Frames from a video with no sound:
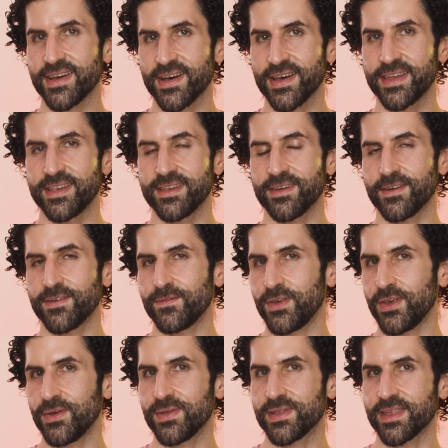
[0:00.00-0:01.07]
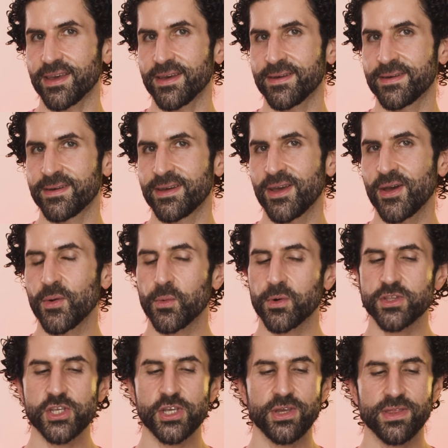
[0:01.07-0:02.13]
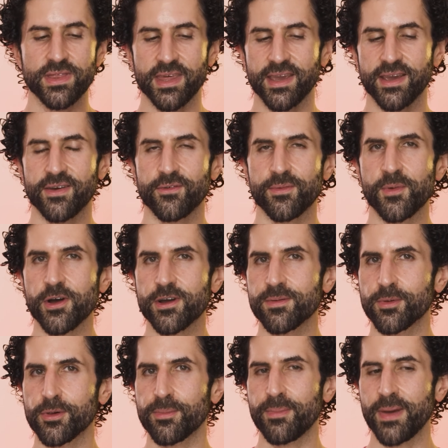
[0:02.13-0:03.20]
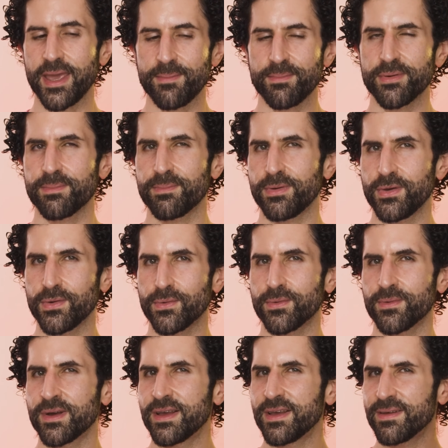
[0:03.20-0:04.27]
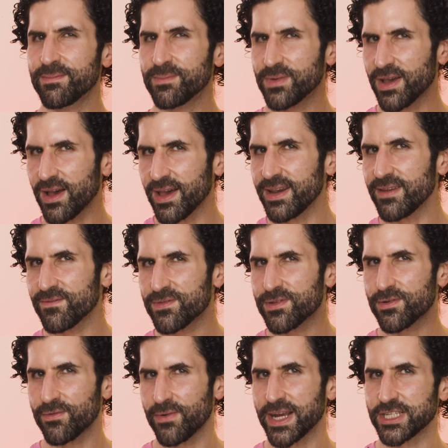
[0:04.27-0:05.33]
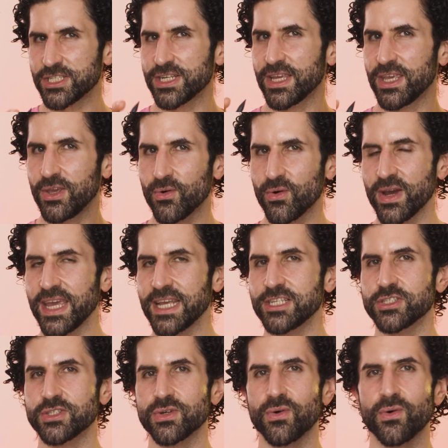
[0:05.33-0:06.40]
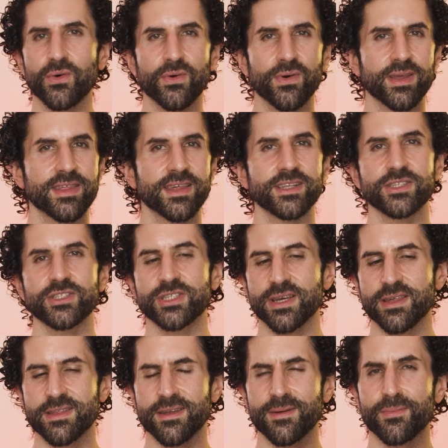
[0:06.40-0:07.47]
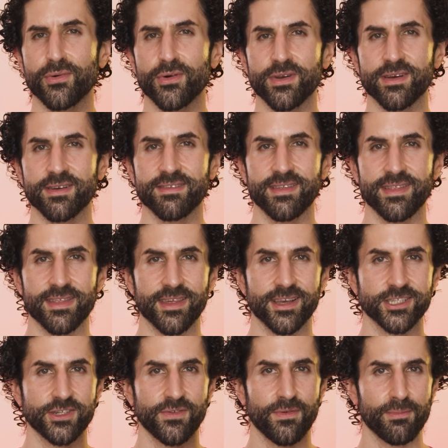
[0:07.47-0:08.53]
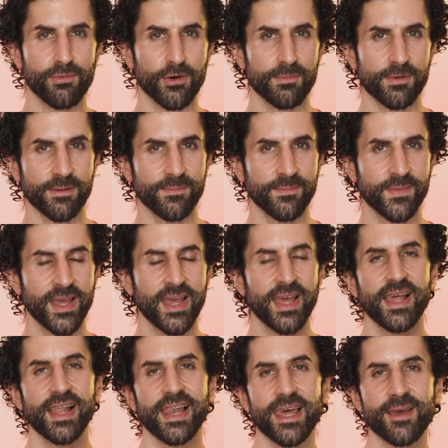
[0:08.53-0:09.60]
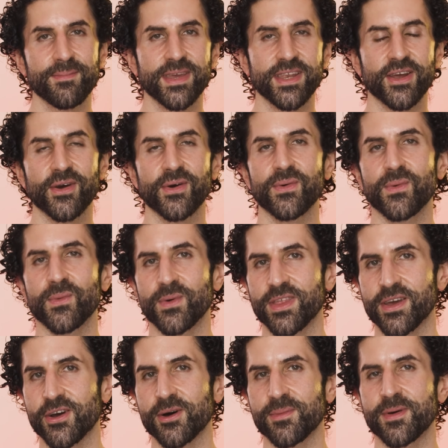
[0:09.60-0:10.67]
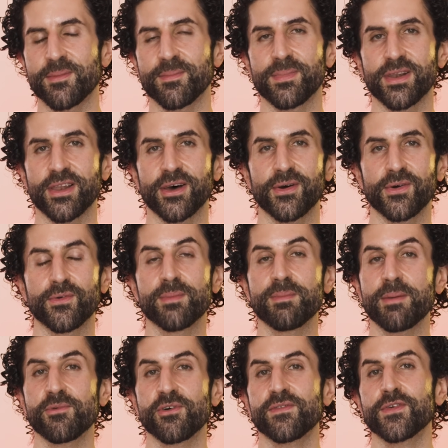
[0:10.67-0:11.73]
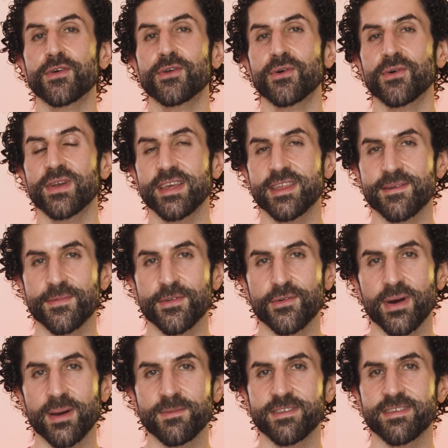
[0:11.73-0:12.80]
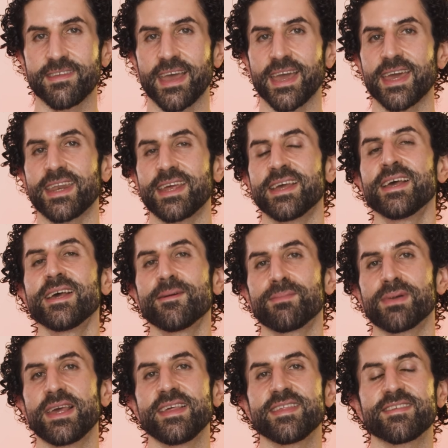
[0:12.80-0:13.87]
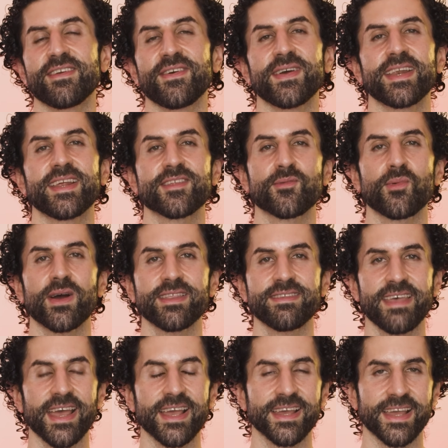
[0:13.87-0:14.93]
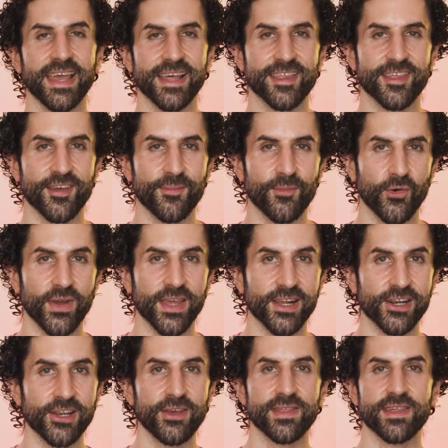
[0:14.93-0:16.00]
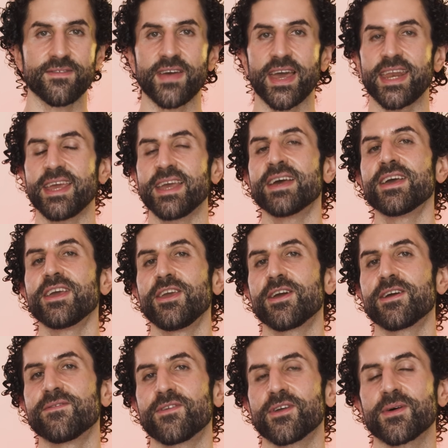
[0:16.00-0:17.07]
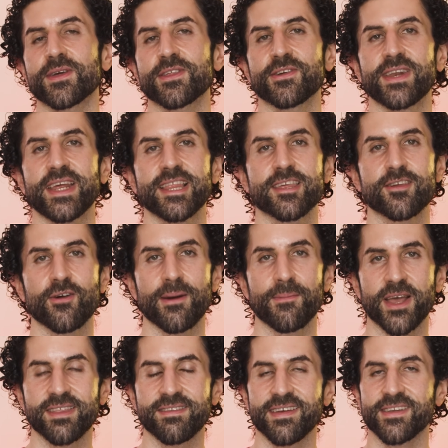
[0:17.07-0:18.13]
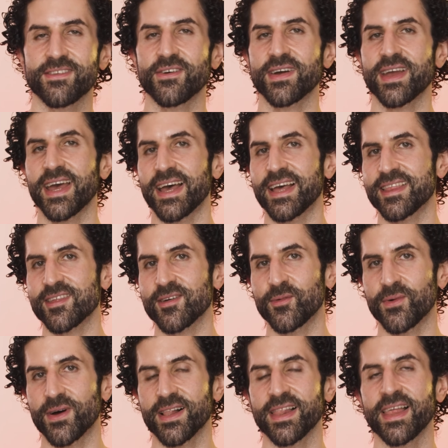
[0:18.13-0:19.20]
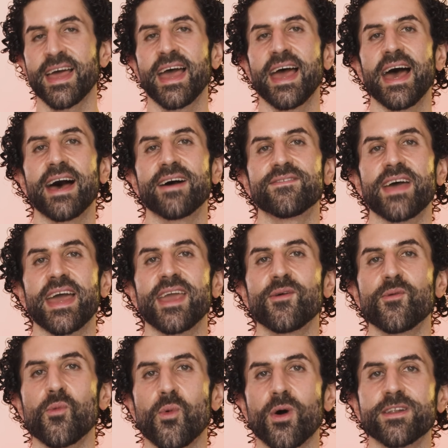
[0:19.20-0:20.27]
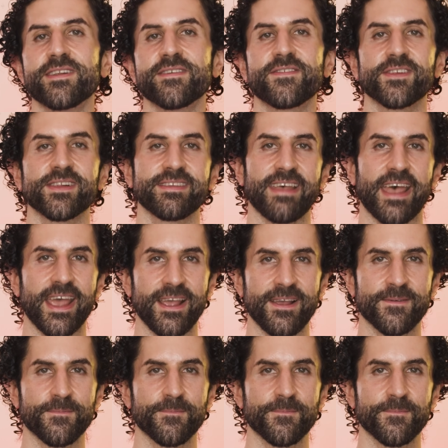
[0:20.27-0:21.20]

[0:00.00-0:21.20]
kind of user. What do you think? reMarkable Paper Pure kind of scratching your itch, or is it just a product in search of a problem? Let me know with a comment below. Remember, if you're not already subscribed to Tech Edit, please do. It is where tech gets a more inclusive edit. You can follow us on Instagram and TikTok as well. Have a wonderful day.